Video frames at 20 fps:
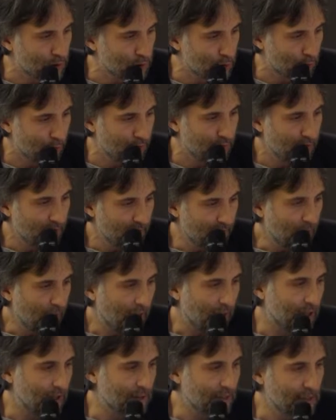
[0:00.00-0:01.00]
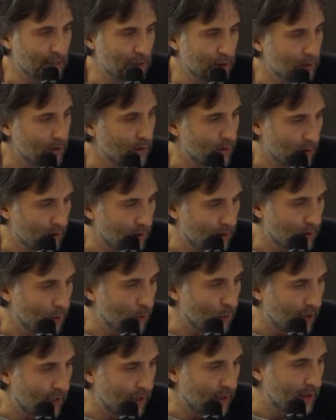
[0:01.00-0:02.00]
truth. And this is
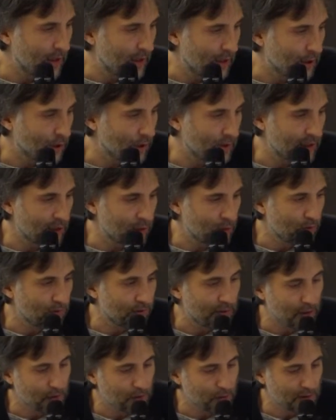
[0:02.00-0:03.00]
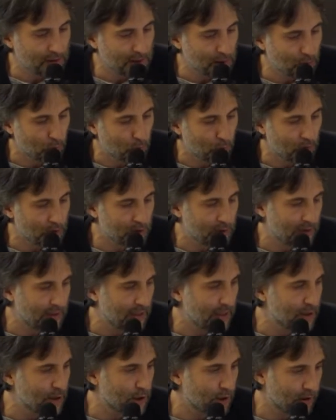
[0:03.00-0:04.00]
why, according to Frankfurt, it's a worse
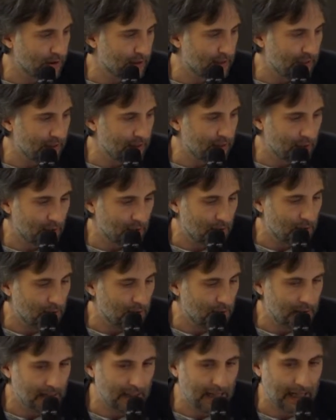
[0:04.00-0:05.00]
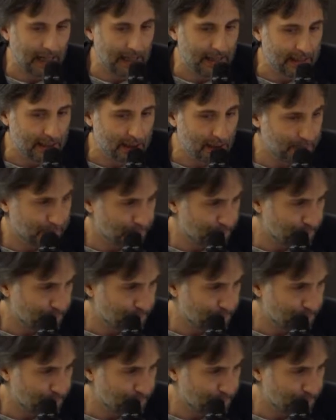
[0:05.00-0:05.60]
danger than lies.